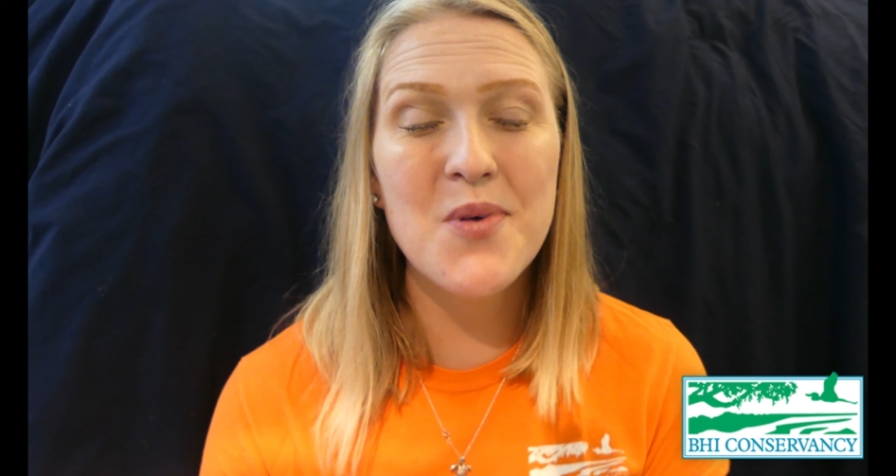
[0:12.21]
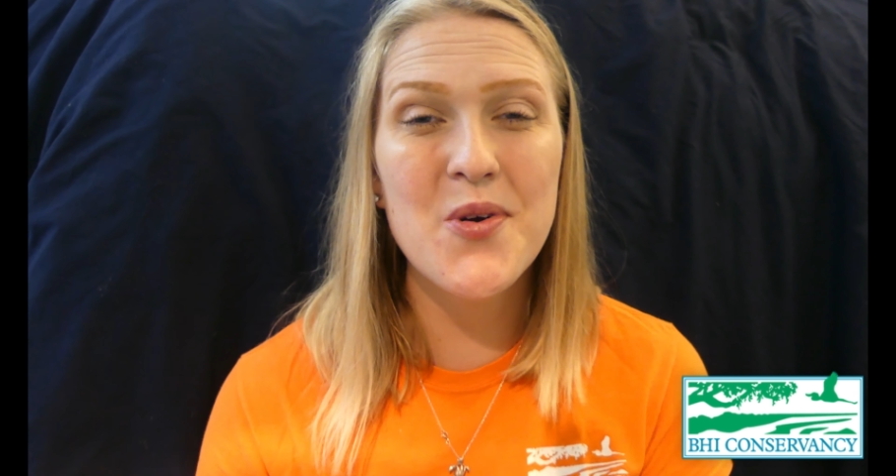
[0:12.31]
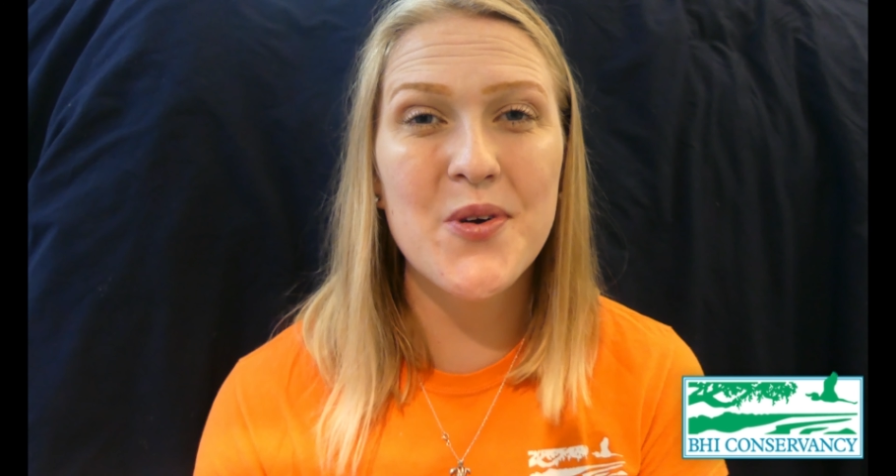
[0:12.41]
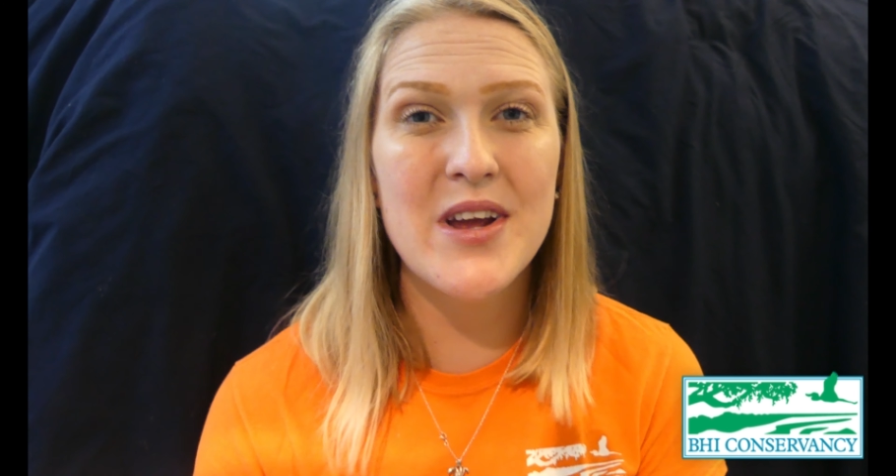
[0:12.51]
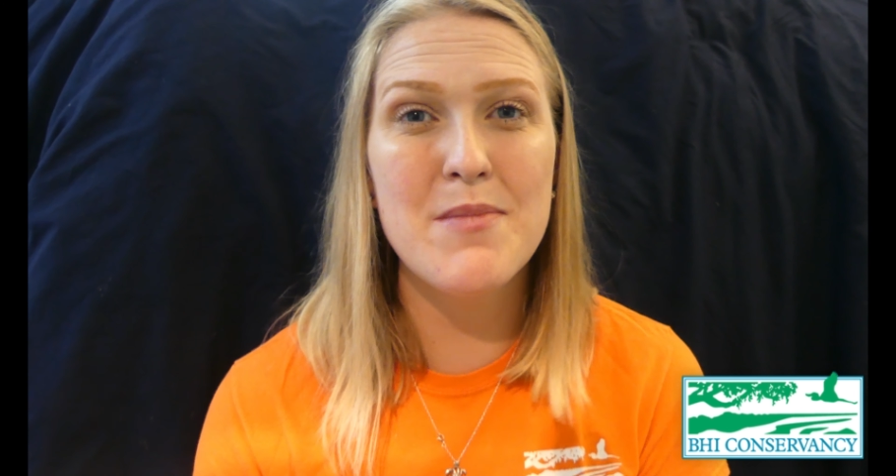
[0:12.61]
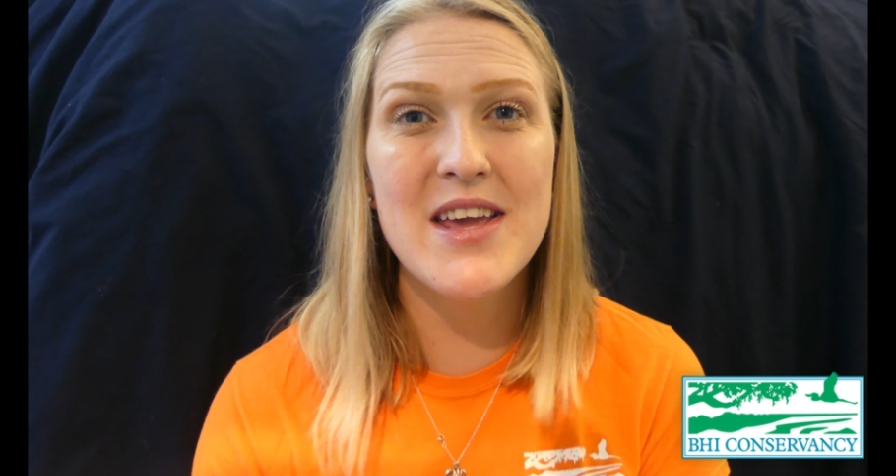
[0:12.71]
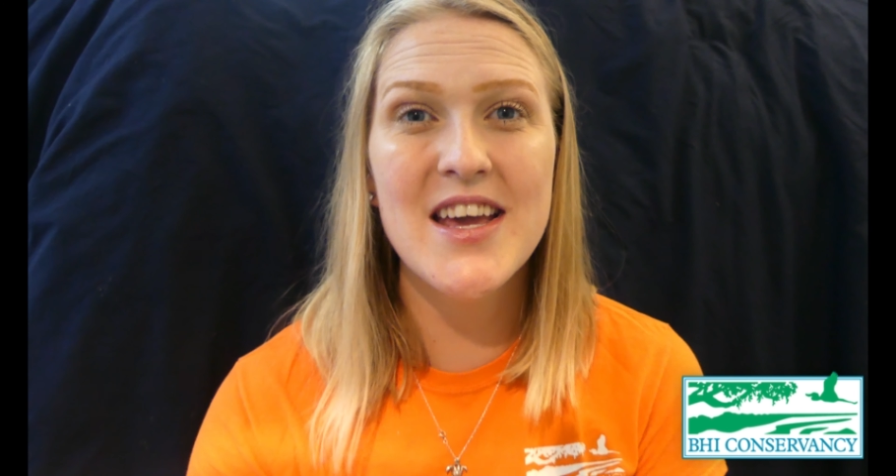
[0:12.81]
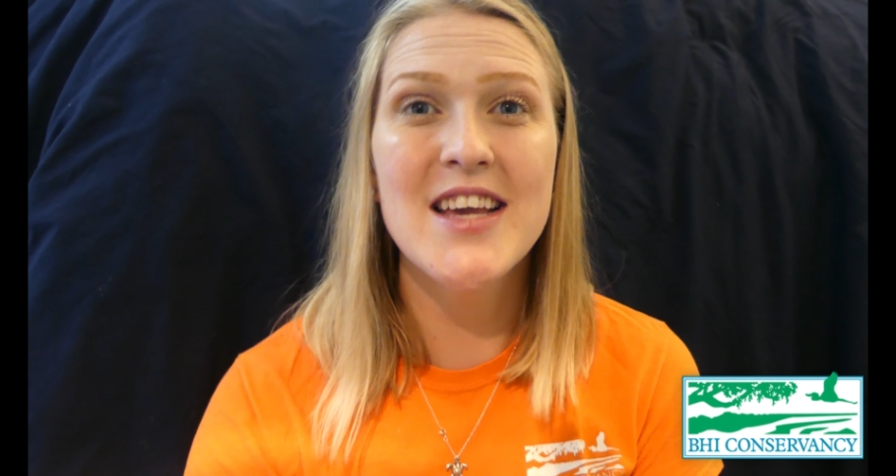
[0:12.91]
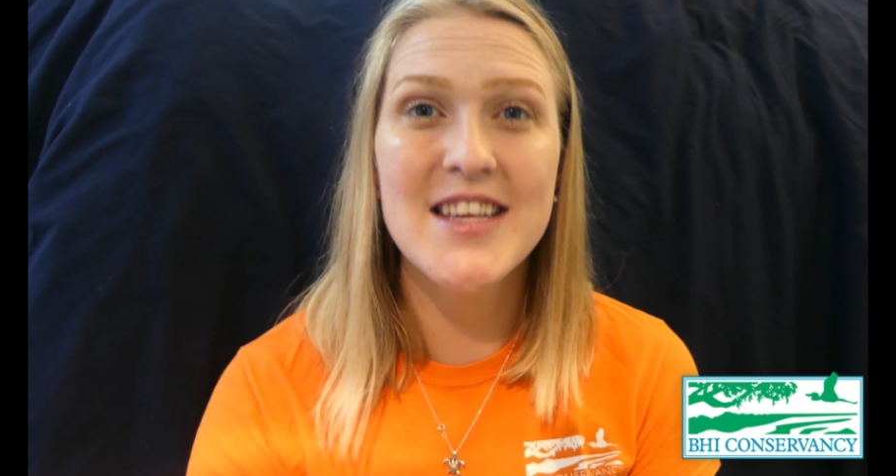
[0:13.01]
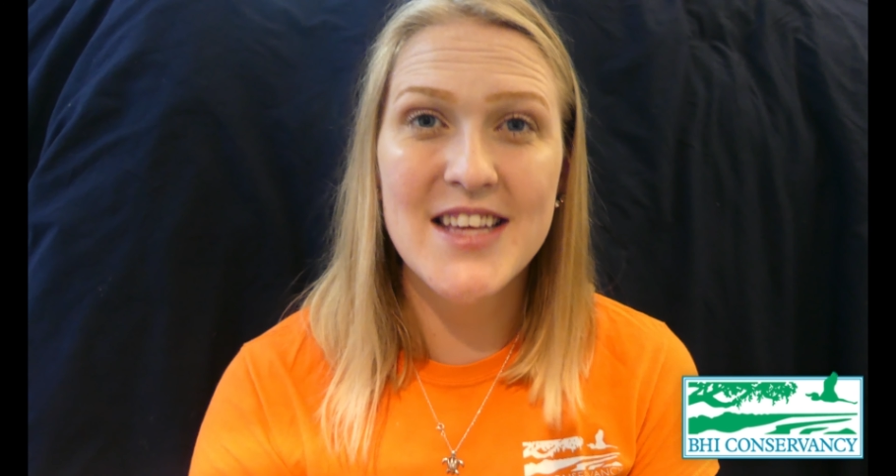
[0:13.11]
programming
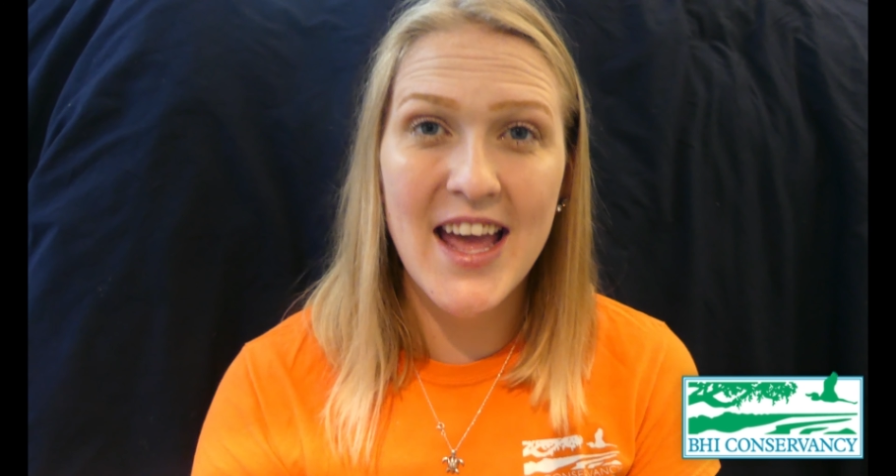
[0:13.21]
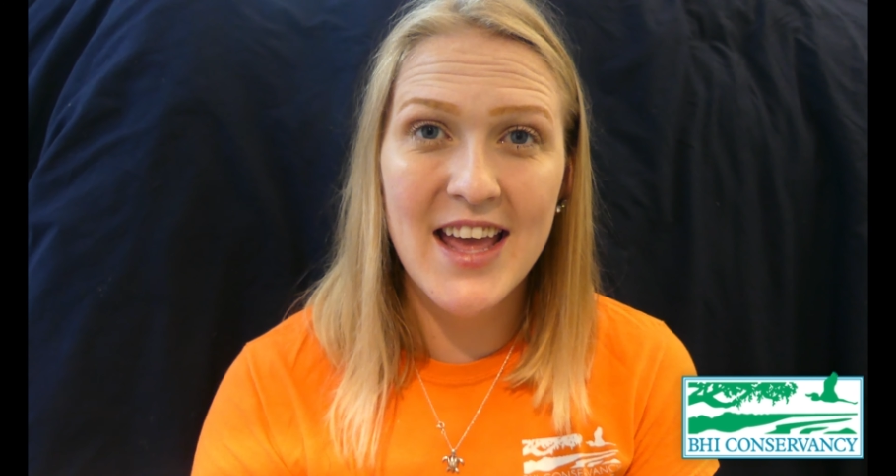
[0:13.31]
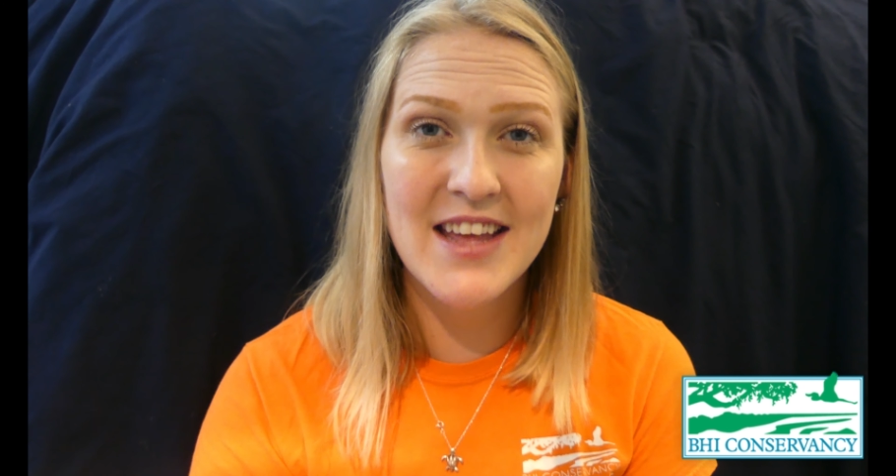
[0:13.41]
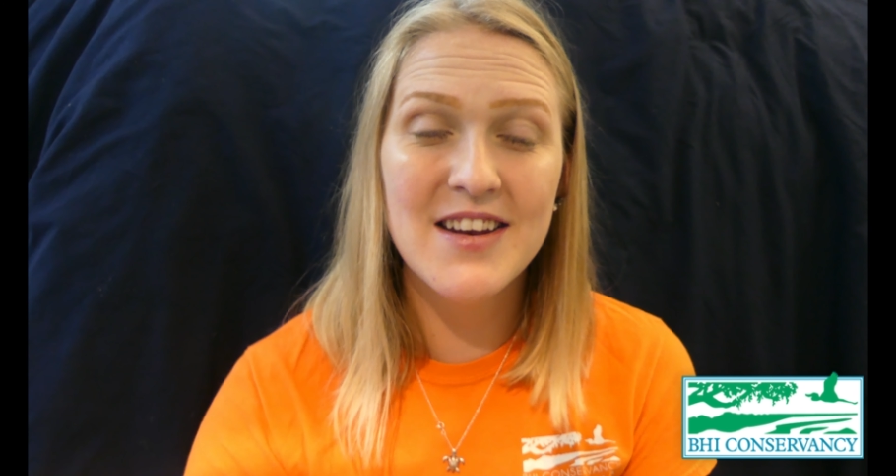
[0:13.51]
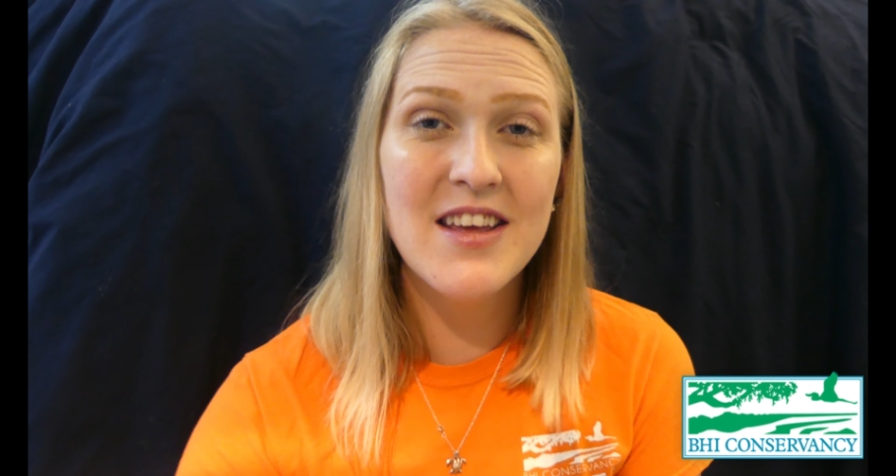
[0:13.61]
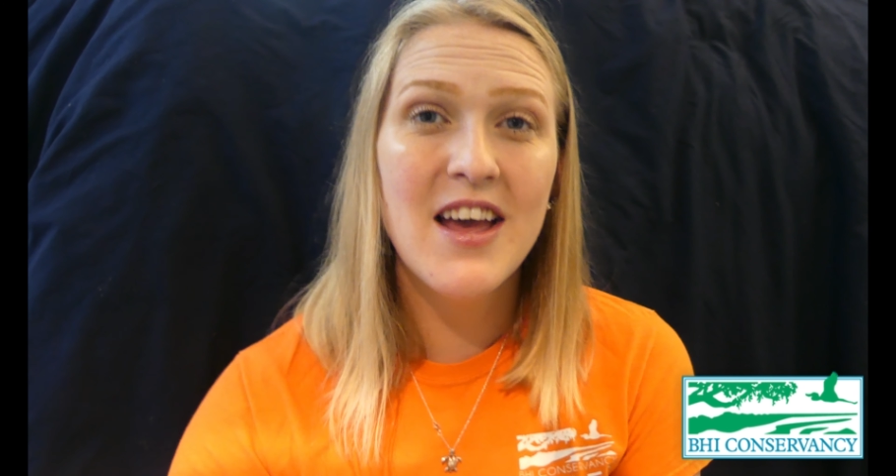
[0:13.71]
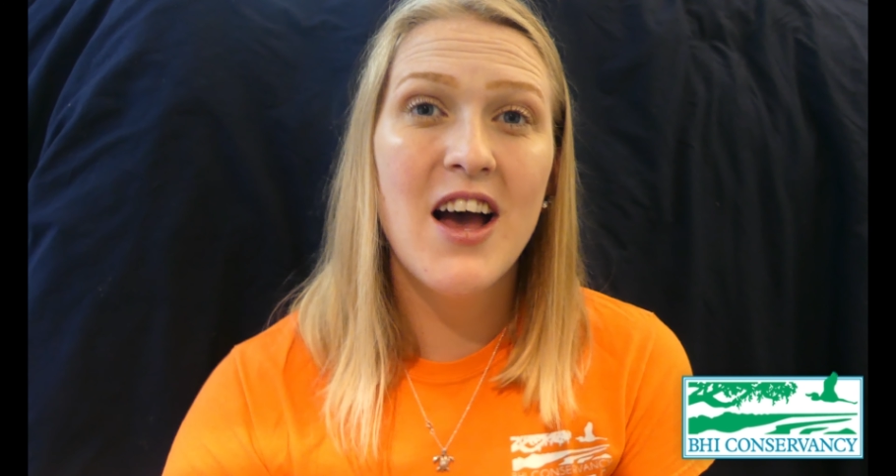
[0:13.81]
again